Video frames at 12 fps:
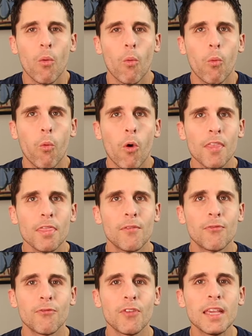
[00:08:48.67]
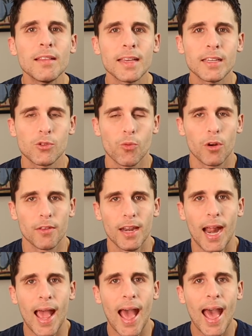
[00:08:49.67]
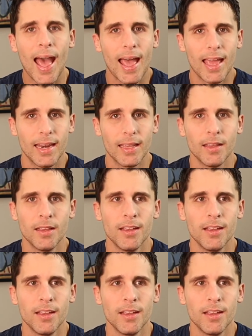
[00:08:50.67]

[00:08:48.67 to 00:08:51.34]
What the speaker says: what the feelings were that I had